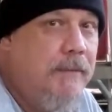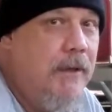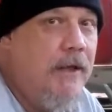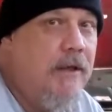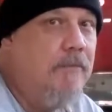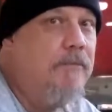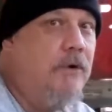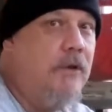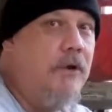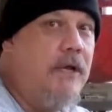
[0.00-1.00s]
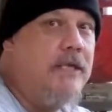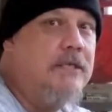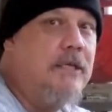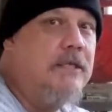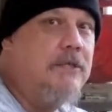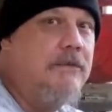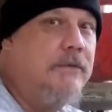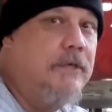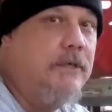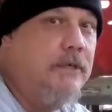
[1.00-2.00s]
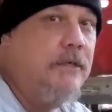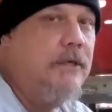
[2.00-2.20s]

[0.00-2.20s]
Maybe I can pour a little hot sauce over.